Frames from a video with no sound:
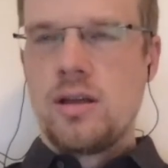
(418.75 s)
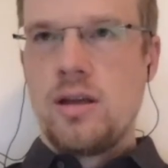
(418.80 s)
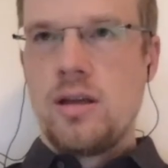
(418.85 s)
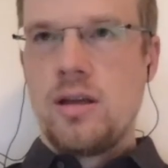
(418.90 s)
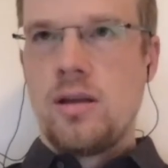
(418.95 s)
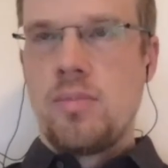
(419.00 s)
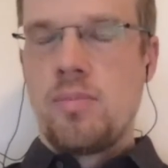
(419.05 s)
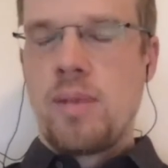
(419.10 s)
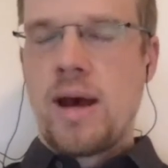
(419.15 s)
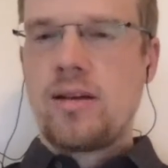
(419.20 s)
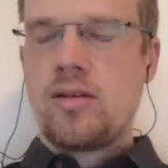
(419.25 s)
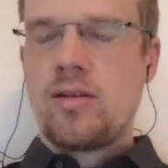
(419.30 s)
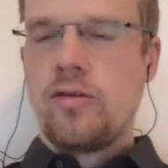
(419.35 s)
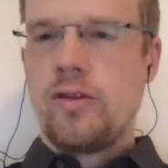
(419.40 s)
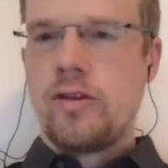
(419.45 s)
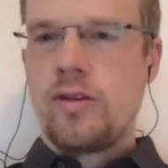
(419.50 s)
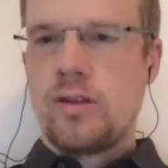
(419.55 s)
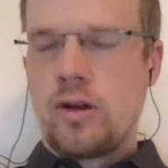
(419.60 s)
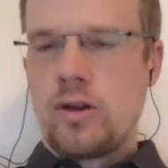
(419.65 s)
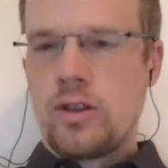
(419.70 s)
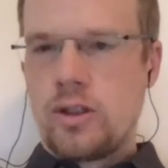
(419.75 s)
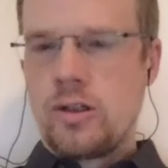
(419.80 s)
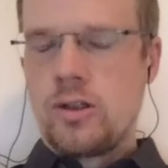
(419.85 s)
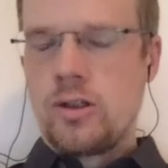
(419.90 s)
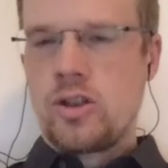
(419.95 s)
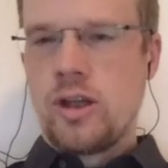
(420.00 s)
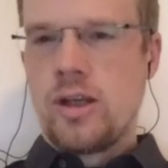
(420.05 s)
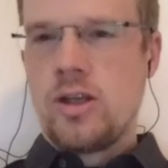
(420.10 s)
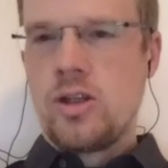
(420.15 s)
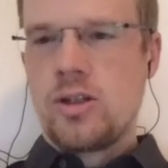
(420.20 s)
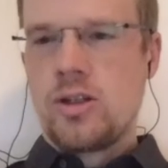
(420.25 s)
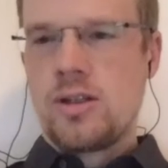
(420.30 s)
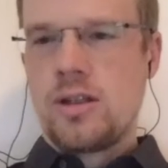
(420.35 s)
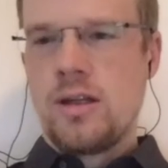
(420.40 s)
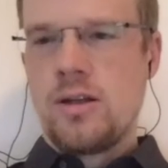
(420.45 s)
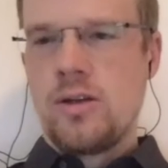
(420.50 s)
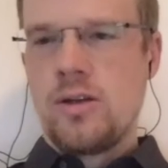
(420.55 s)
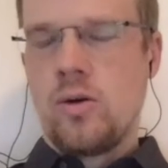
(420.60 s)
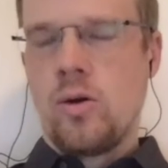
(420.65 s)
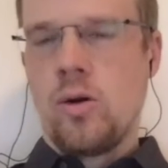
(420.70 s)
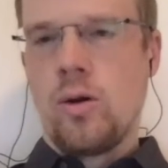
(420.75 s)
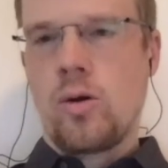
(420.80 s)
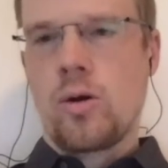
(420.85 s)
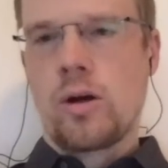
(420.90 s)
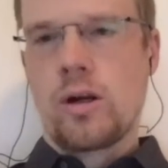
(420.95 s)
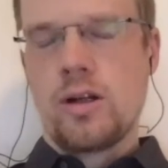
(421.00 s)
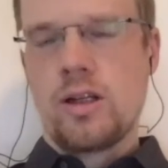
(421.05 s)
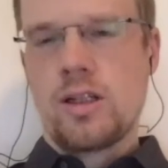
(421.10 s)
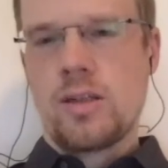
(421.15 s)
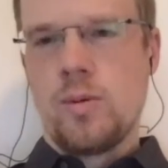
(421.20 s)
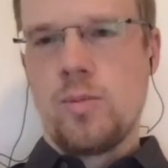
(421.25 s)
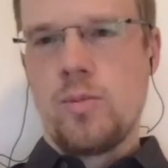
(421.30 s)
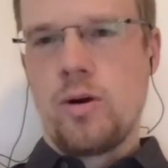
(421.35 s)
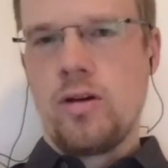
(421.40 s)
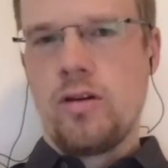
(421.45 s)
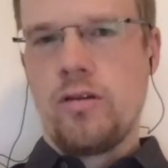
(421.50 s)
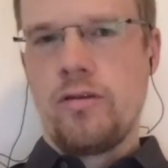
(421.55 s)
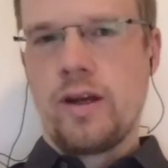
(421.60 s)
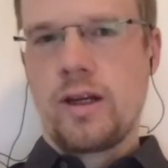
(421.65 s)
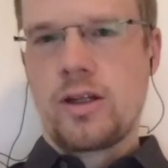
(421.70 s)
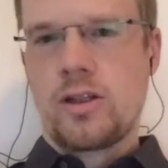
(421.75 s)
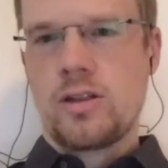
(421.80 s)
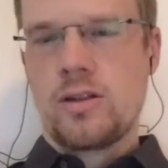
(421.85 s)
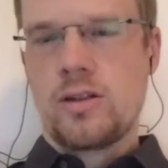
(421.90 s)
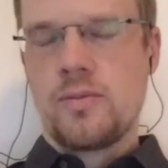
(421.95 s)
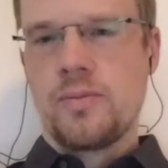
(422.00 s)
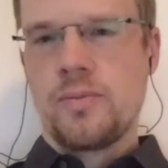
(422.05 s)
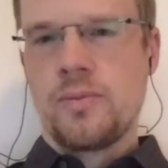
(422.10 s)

the pathophysiological changes in a whole organism upon infection.